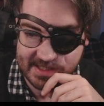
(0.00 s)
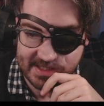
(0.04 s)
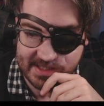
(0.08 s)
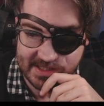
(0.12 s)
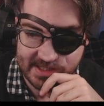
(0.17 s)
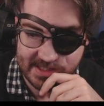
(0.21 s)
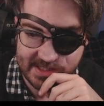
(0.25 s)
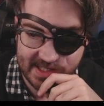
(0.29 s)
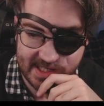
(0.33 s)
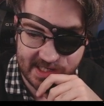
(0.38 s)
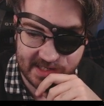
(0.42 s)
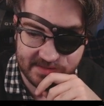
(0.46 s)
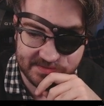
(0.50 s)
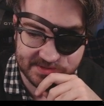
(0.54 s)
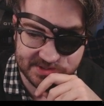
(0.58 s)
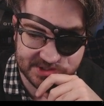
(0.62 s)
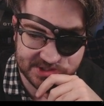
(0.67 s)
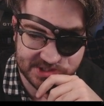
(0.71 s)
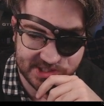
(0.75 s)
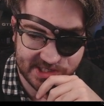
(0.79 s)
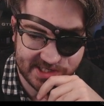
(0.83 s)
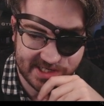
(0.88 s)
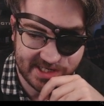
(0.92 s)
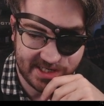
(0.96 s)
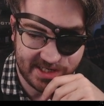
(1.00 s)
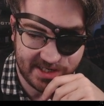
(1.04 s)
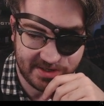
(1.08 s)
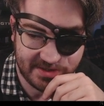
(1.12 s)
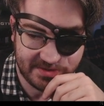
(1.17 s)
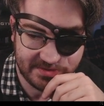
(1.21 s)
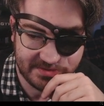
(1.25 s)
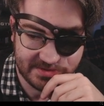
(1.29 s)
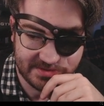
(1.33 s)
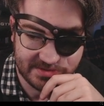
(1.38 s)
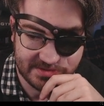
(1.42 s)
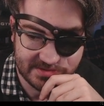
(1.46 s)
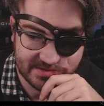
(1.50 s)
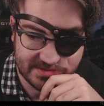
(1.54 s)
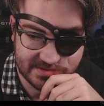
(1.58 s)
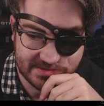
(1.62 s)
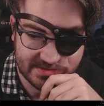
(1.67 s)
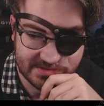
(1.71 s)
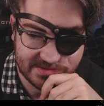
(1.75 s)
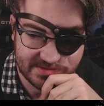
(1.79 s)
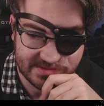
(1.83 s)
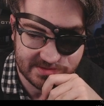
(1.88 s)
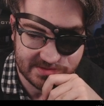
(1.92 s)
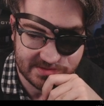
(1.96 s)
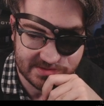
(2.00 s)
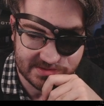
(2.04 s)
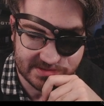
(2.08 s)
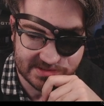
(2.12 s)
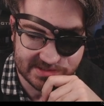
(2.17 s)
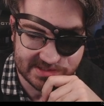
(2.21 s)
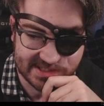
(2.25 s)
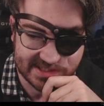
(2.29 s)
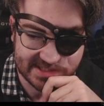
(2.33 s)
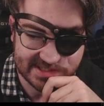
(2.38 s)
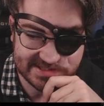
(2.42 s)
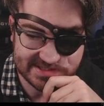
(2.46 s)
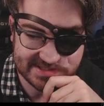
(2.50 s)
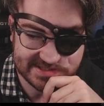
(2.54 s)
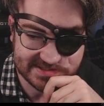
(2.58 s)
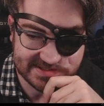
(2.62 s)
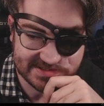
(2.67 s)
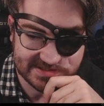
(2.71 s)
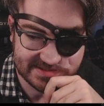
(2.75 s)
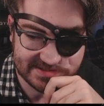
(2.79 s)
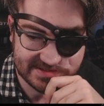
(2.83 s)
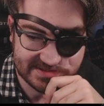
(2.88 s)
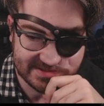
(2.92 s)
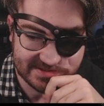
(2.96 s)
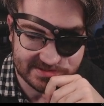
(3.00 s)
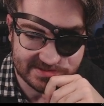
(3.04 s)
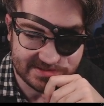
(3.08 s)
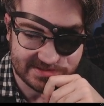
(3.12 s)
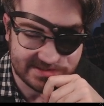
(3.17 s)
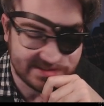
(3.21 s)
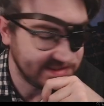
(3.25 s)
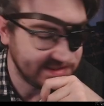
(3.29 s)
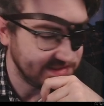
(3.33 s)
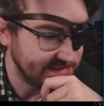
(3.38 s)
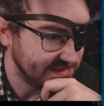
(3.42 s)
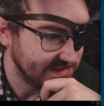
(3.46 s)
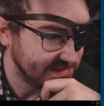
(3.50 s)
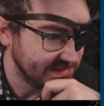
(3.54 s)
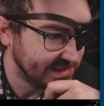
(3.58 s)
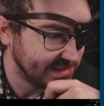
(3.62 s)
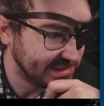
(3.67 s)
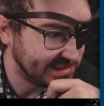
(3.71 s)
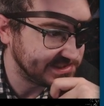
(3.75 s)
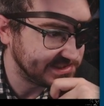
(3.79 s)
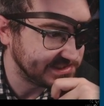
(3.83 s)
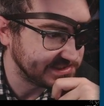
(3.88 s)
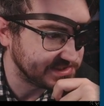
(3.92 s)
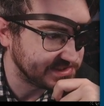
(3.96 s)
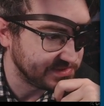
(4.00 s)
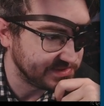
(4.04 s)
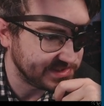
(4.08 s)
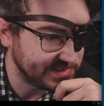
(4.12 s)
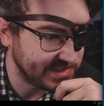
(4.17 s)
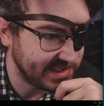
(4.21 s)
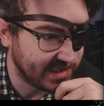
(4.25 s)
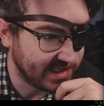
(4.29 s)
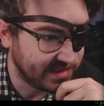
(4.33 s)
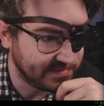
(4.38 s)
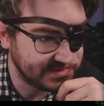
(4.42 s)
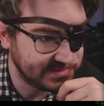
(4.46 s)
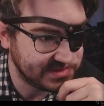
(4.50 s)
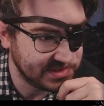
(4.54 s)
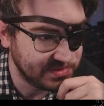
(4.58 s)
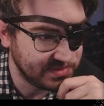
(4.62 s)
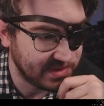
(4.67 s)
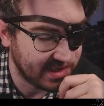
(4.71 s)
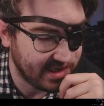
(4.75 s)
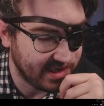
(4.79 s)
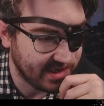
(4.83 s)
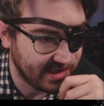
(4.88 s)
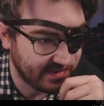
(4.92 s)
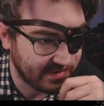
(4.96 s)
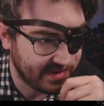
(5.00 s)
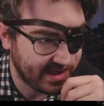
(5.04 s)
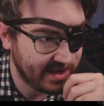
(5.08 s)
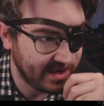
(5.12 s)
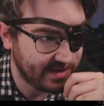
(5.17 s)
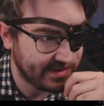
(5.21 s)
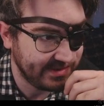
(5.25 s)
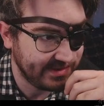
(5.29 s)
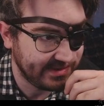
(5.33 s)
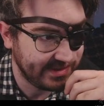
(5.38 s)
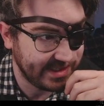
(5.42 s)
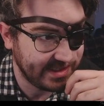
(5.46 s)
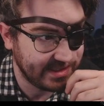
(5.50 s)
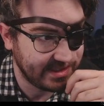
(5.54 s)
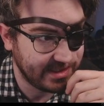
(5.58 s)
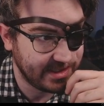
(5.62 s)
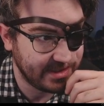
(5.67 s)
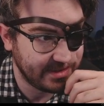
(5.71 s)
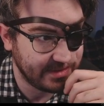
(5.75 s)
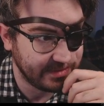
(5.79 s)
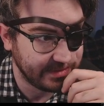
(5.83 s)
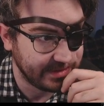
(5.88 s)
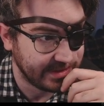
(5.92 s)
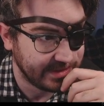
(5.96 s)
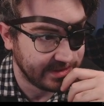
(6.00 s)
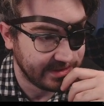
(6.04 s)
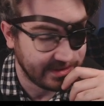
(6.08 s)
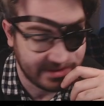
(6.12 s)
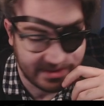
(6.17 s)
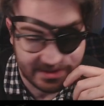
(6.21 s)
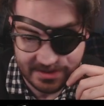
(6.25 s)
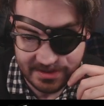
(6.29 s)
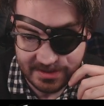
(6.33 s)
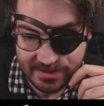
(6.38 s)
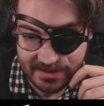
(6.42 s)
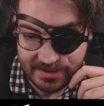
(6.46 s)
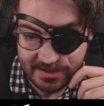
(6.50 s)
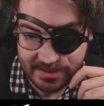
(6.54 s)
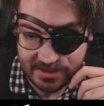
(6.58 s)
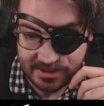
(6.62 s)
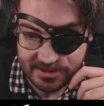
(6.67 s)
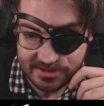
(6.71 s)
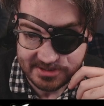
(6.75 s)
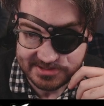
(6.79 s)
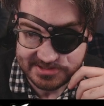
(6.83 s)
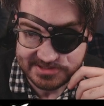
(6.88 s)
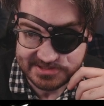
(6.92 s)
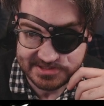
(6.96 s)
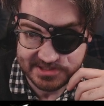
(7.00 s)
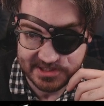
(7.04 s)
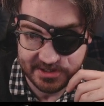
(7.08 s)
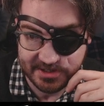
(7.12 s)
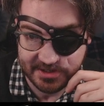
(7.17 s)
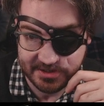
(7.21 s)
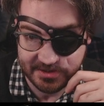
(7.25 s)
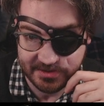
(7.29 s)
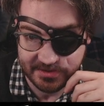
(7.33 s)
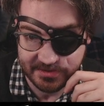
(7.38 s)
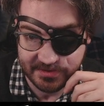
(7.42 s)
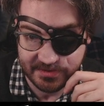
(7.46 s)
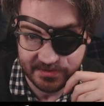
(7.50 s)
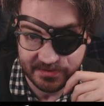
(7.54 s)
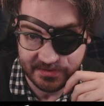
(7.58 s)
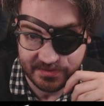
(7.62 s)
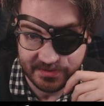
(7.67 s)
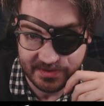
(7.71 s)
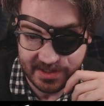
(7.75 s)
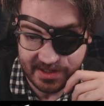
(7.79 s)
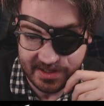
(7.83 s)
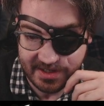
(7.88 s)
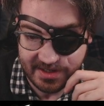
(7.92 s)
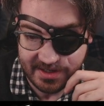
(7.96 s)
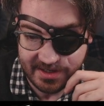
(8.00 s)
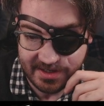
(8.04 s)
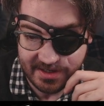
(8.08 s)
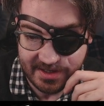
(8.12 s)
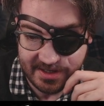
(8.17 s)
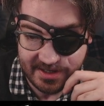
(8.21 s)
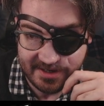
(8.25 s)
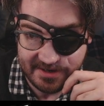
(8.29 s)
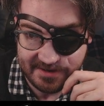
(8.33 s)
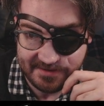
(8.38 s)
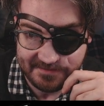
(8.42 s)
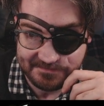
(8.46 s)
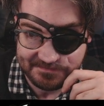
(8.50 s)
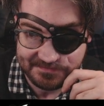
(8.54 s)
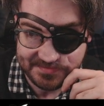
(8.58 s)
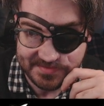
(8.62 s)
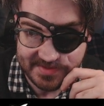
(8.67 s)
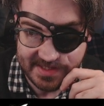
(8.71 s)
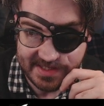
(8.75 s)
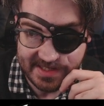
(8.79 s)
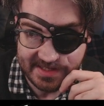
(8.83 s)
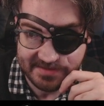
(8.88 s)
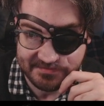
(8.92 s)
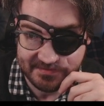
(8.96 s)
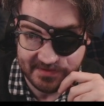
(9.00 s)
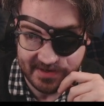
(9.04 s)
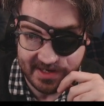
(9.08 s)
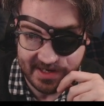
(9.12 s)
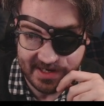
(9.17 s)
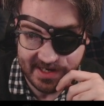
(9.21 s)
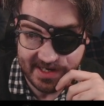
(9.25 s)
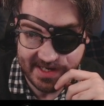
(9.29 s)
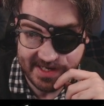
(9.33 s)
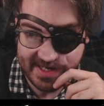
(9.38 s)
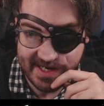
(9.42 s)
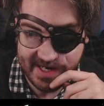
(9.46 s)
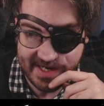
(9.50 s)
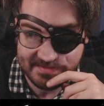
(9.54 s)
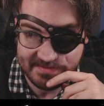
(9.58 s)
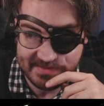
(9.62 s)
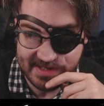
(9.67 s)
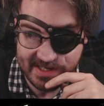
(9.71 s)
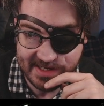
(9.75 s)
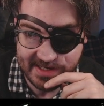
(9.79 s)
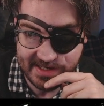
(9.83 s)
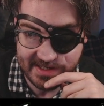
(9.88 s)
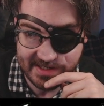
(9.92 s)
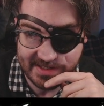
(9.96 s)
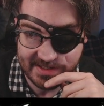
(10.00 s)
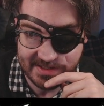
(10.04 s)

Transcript: If you check out this is going to help to auto-calculate load. So if I am a